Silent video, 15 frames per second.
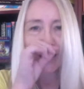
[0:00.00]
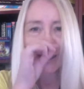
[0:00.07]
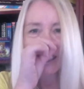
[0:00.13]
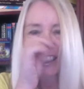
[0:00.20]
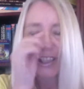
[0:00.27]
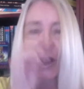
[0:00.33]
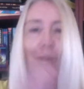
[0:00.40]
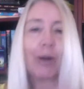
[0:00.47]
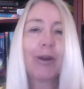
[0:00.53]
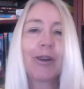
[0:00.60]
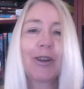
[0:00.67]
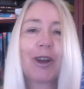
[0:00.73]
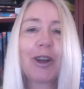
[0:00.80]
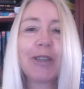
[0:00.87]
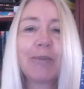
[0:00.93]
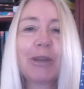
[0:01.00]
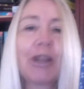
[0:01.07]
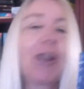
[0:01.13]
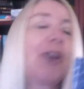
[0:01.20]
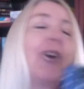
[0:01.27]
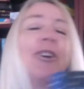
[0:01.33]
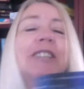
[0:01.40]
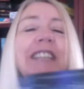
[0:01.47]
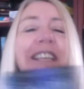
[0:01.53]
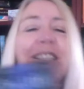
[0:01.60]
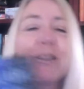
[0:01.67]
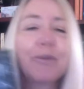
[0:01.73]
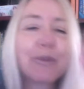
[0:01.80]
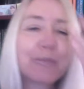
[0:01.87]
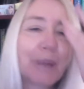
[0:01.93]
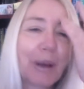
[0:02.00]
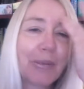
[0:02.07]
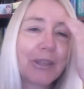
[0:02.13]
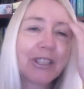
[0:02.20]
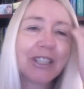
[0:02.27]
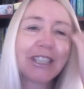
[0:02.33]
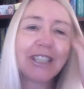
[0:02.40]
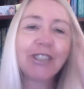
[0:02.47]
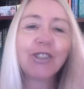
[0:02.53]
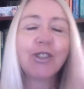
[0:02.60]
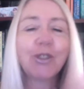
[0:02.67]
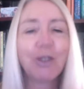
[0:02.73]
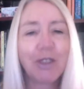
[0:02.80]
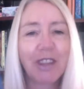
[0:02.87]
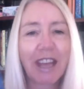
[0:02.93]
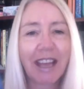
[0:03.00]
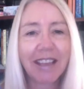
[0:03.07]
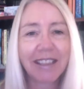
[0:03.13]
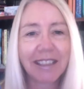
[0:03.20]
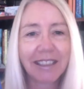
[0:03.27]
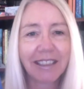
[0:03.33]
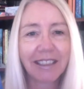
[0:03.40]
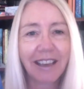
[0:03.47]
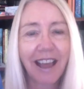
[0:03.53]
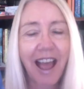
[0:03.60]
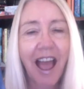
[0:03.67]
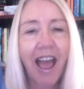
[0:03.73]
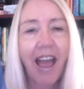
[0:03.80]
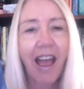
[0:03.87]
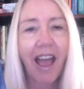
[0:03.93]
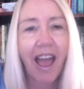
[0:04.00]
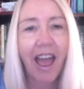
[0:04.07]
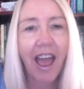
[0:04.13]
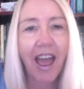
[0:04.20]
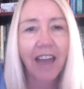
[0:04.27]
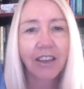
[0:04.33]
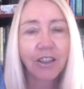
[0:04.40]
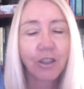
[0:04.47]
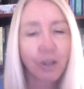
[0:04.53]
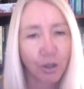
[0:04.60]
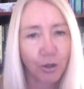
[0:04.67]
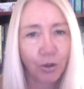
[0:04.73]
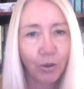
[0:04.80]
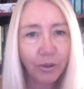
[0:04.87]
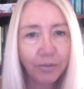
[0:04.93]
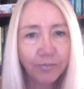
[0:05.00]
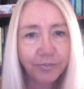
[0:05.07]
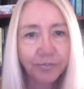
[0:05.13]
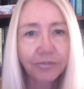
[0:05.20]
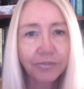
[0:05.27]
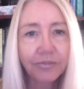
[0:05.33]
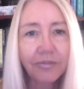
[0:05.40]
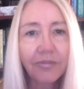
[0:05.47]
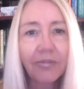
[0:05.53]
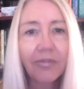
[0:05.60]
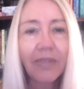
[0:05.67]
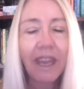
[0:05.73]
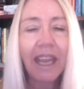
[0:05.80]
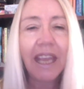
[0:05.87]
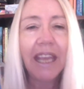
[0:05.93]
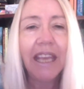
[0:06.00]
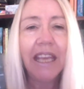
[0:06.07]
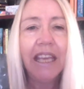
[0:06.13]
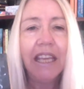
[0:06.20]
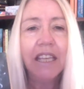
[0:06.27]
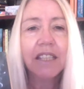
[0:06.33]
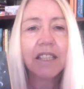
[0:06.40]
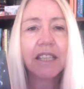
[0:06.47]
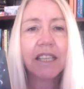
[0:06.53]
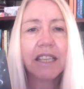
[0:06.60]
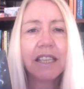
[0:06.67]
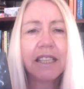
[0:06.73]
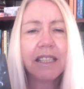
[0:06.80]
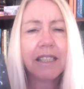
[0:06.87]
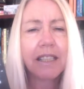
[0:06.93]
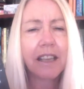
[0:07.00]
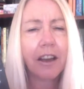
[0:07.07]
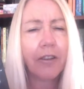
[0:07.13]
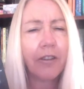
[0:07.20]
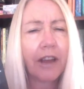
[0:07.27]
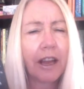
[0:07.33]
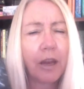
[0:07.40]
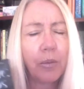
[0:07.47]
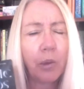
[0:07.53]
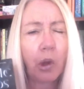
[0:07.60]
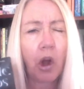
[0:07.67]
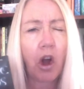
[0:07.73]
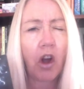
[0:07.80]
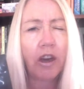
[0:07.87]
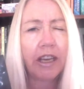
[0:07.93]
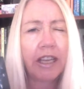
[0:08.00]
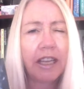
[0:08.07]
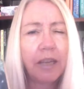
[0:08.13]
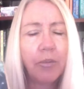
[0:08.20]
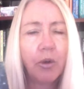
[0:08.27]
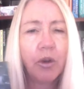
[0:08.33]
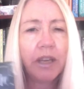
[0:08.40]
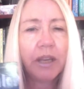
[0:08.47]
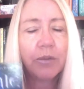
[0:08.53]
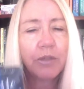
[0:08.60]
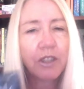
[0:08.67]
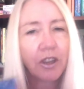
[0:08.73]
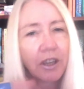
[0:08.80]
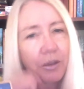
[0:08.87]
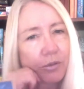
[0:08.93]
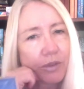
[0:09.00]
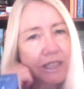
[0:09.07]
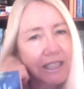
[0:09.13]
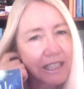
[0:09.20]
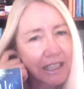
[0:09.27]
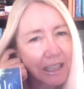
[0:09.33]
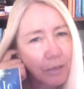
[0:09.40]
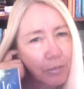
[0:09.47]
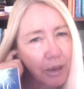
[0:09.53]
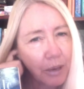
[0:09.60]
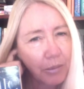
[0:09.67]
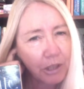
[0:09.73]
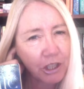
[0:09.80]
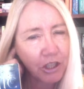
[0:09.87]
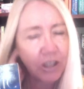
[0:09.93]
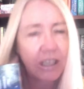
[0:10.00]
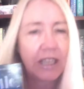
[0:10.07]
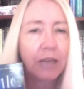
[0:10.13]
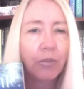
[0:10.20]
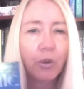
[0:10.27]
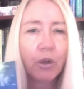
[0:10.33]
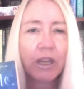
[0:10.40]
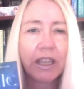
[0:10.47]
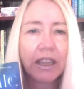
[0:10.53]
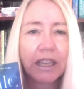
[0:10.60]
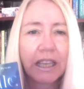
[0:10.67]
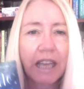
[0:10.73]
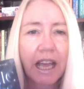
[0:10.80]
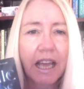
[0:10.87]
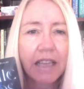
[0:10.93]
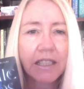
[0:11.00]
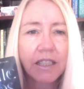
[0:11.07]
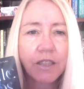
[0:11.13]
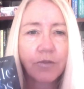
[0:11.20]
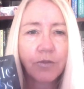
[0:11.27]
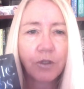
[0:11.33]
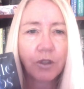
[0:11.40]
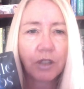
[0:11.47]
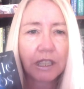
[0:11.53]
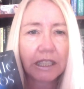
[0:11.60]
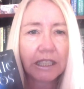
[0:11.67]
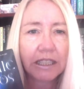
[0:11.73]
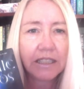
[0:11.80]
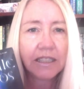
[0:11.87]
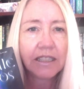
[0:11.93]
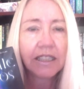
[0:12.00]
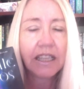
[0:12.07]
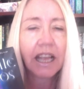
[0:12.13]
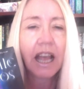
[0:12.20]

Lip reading: so Cosmic Logos, yes, it was published in 2002. It is available on ebook. It was only recently published on ebook in the last few years.